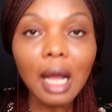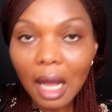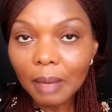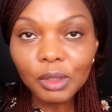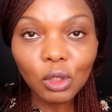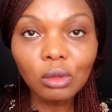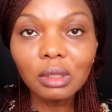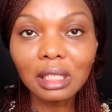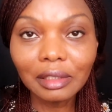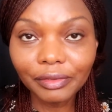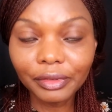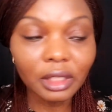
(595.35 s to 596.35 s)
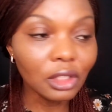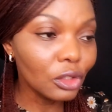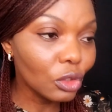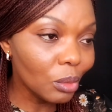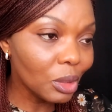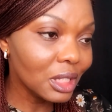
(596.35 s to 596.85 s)
absolutely free.
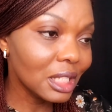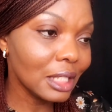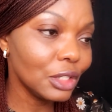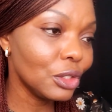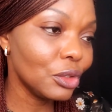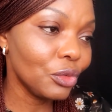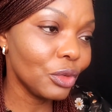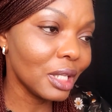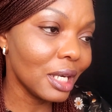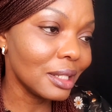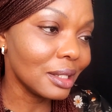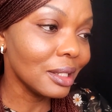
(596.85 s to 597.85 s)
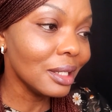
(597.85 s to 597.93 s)
Nobody charges you for that.